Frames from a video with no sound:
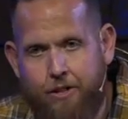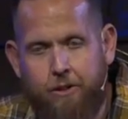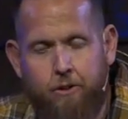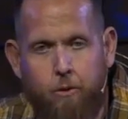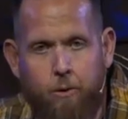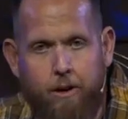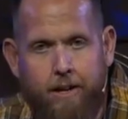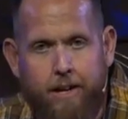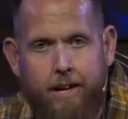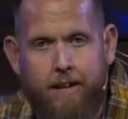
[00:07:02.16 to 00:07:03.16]
to the
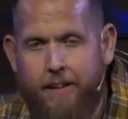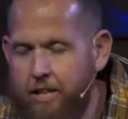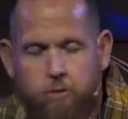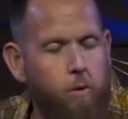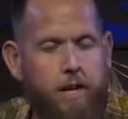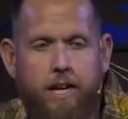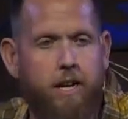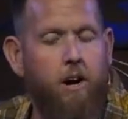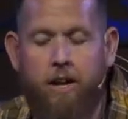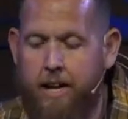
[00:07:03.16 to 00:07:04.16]
Lord, they just wanted it
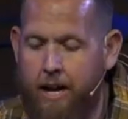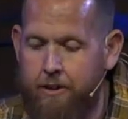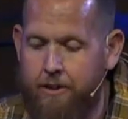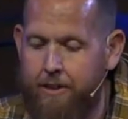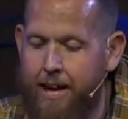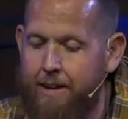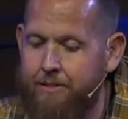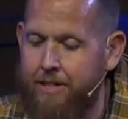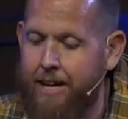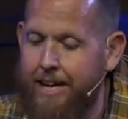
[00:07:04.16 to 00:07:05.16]
gone and out of their
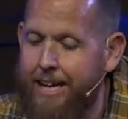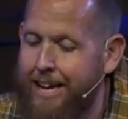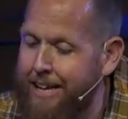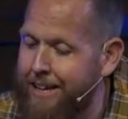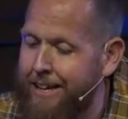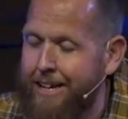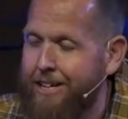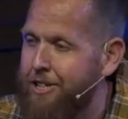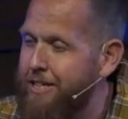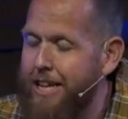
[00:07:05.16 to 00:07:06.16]
lives. And again,
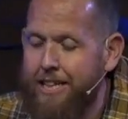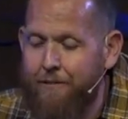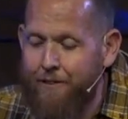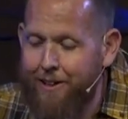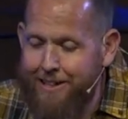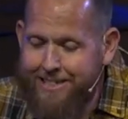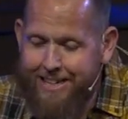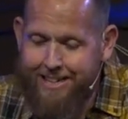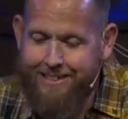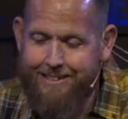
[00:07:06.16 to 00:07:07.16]
just like the
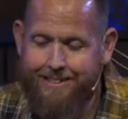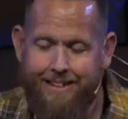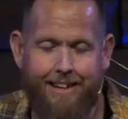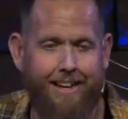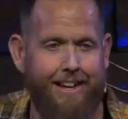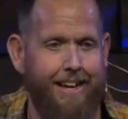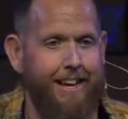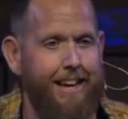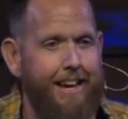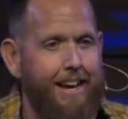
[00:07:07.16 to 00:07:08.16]
Philistines,
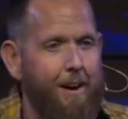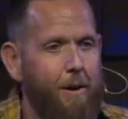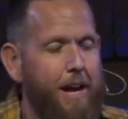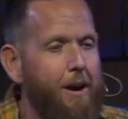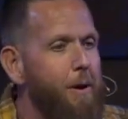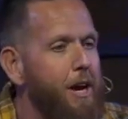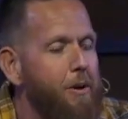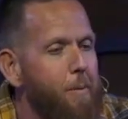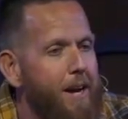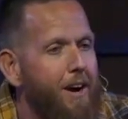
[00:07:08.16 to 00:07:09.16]

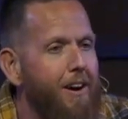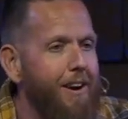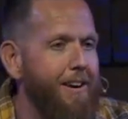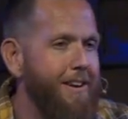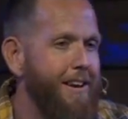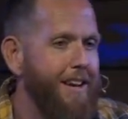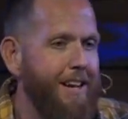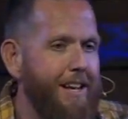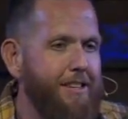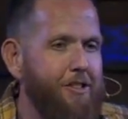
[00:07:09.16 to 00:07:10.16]
here we are.
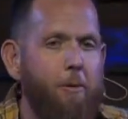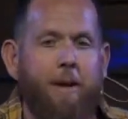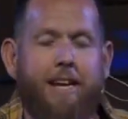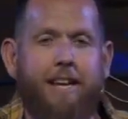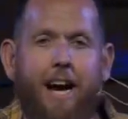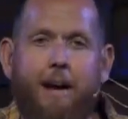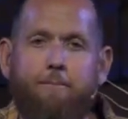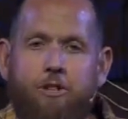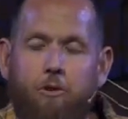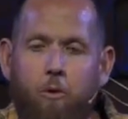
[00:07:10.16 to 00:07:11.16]
So many
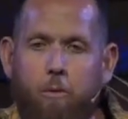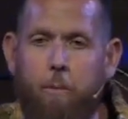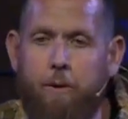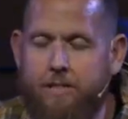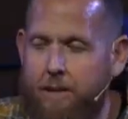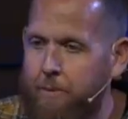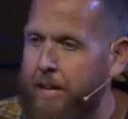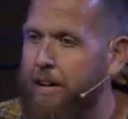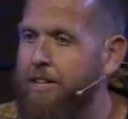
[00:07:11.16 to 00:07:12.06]
times the Lord will put something on